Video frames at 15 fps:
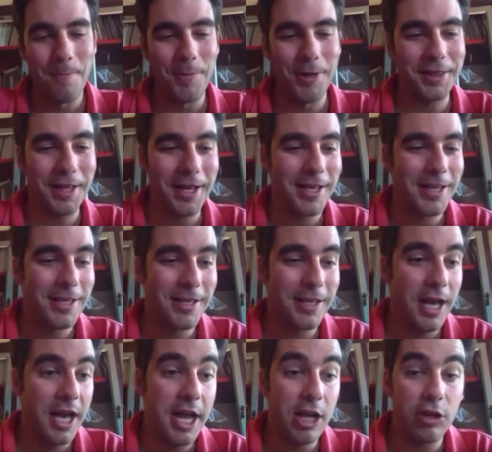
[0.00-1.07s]
But
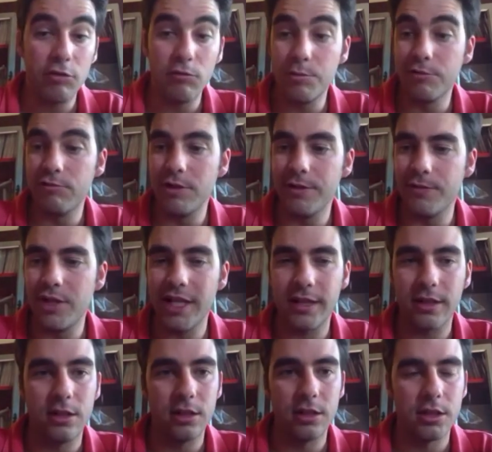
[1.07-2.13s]
I actually believe
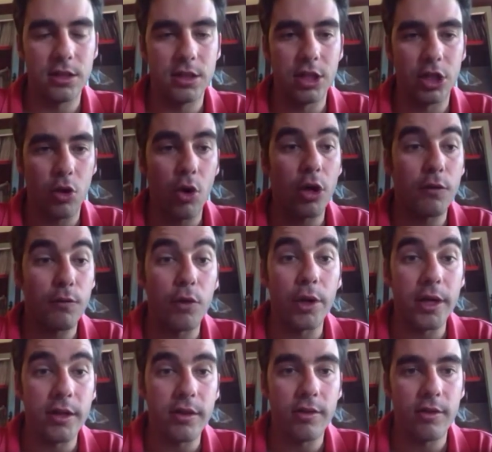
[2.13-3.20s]
that the cork for
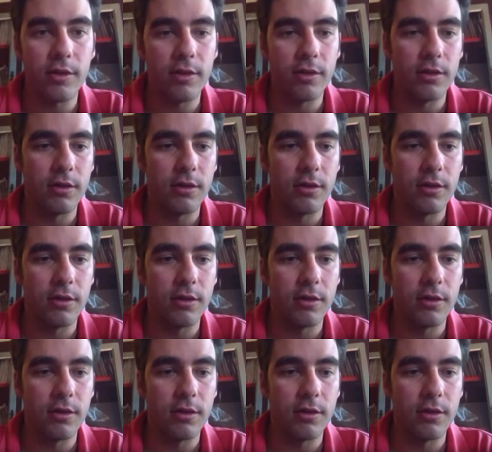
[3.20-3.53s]
us